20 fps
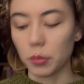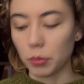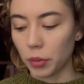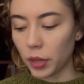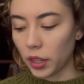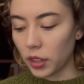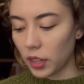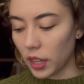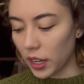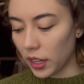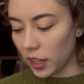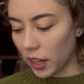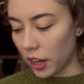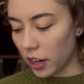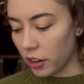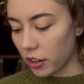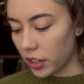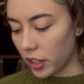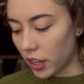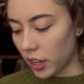but like
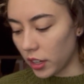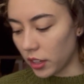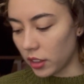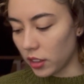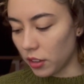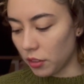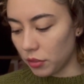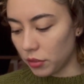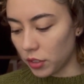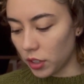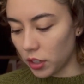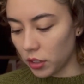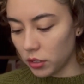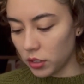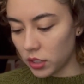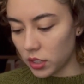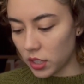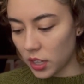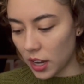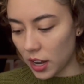carrying the
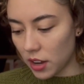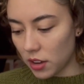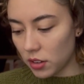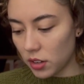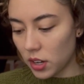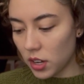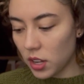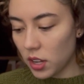floats down.